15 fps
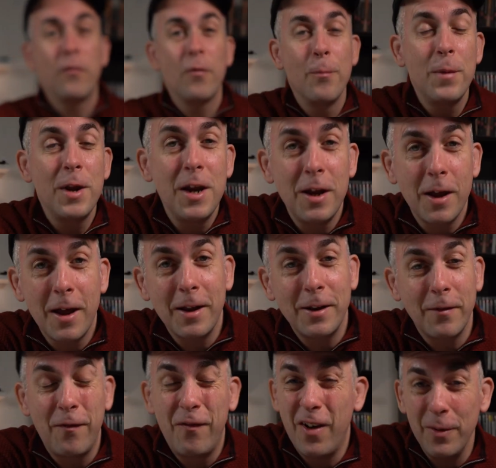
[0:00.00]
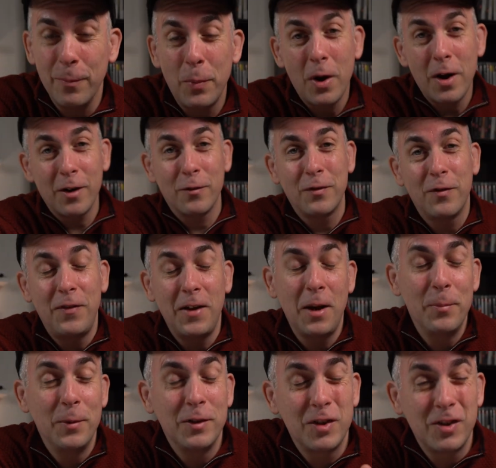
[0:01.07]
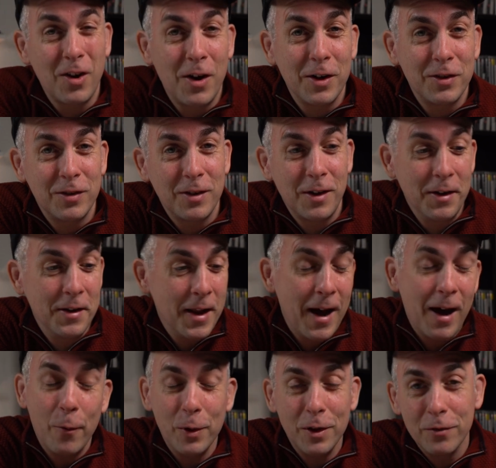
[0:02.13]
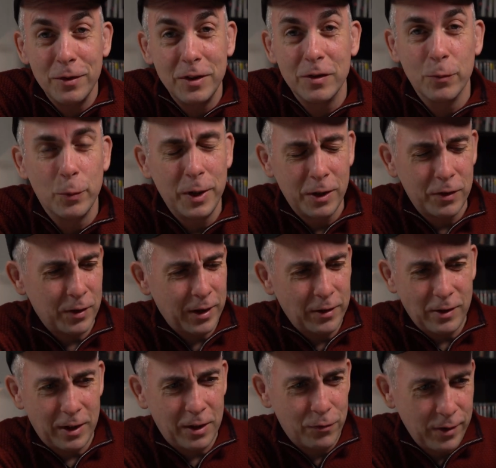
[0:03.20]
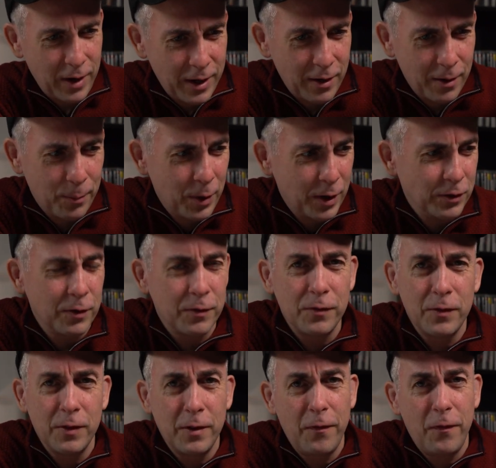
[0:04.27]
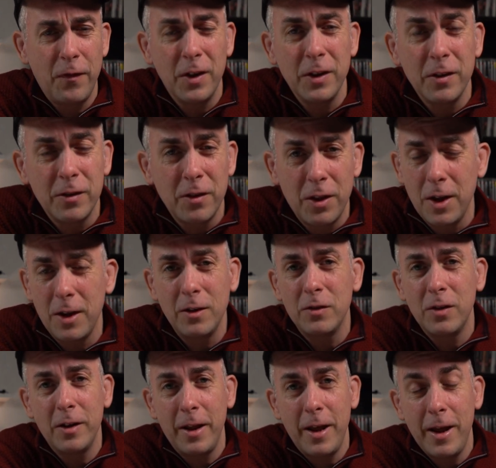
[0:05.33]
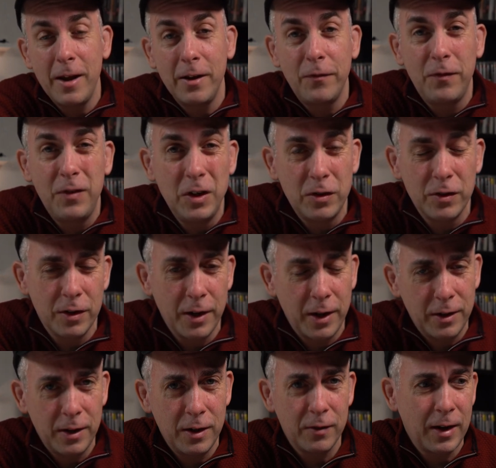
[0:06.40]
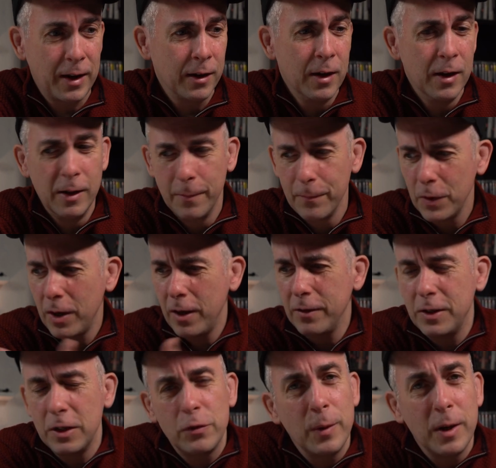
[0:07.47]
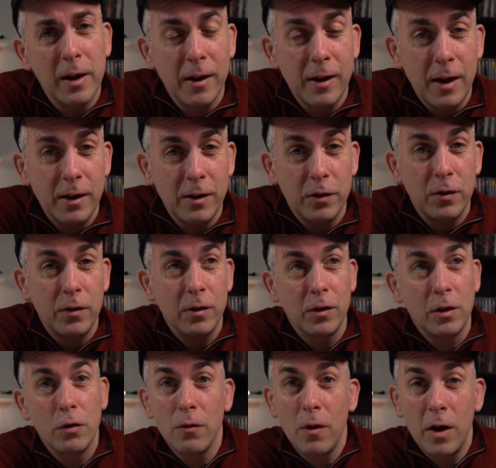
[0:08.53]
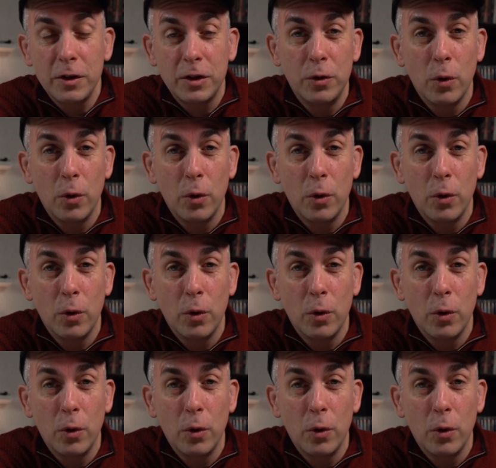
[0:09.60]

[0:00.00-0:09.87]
for me, the fun part of development starts now in the recent weeks, as I create a bunch of fun things and add features and ideas. Like this week I added the garage